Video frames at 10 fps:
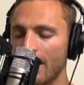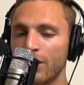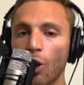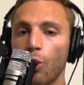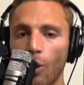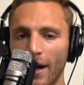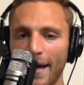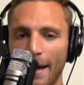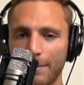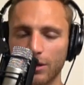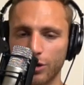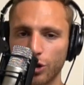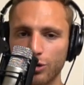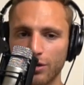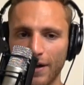I know who I am is a
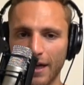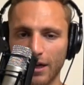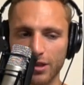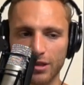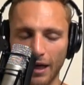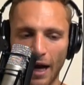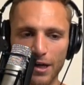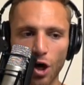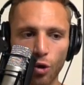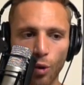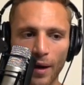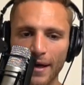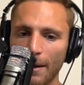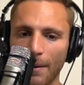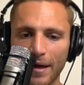huge advantage. Is like I know who I
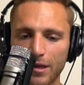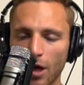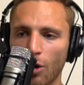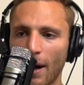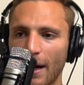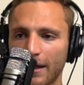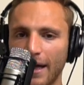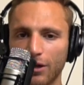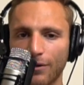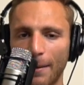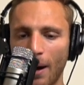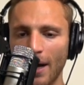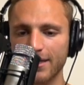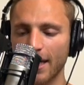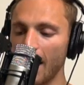am. I know how to get in the right
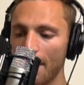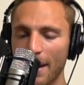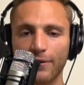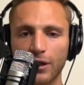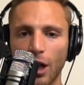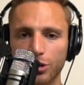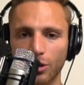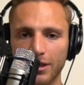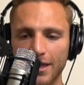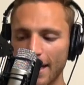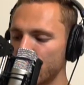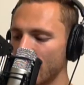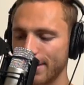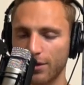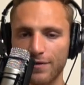mindset. Paradoxical
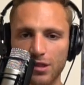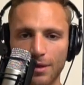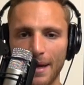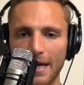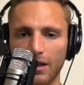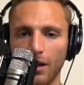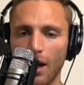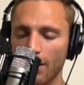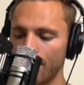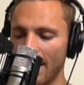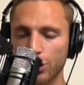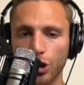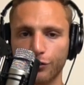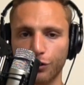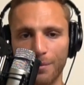intention. I just finished the man, the man
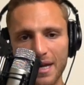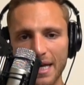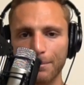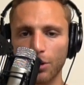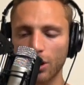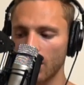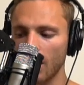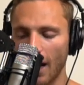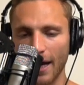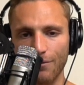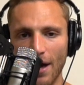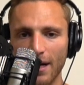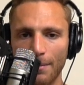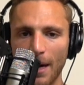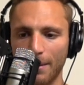search for meaning book. I have
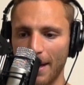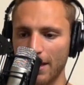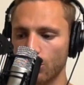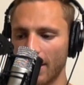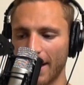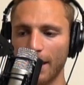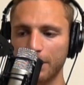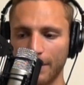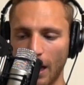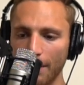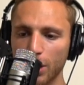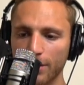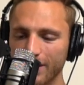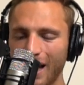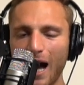that in the back of my head. So when I get up there, I'm like, I'm
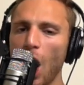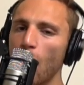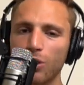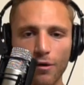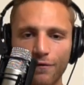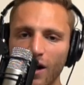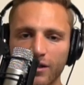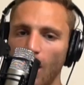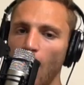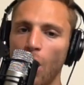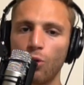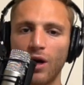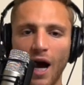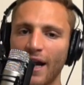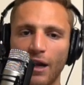nervous. Oh no fucks. Oh
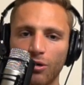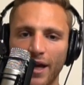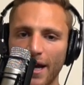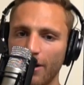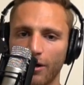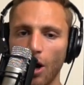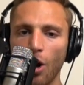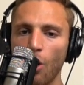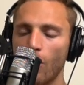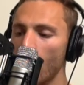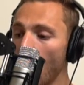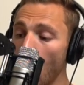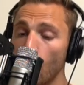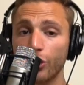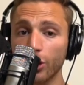God, I don't care. Oh,
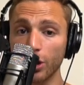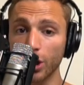oh, you're